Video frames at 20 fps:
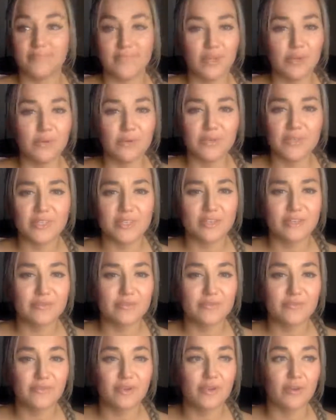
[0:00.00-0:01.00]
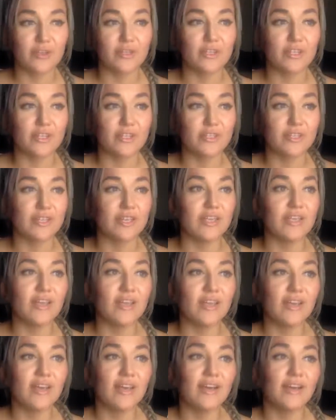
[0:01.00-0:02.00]
all sounds very cheesy.
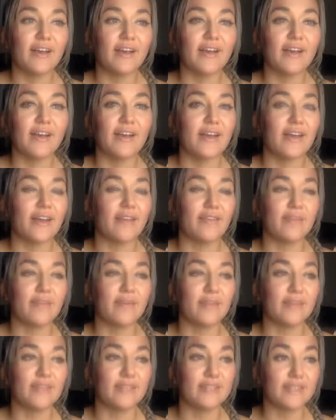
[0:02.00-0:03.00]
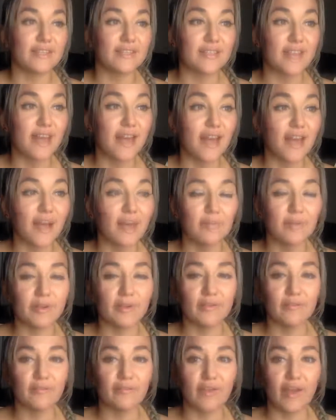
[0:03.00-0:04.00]
Everybody says that, but
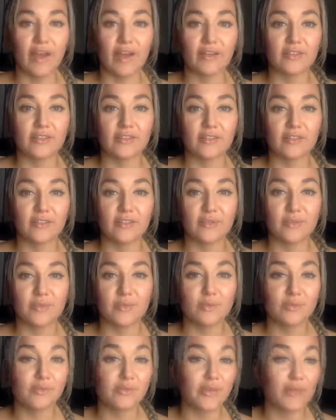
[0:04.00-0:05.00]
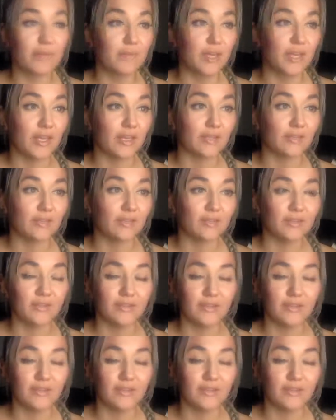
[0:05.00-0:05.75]
in fact, what do they mean?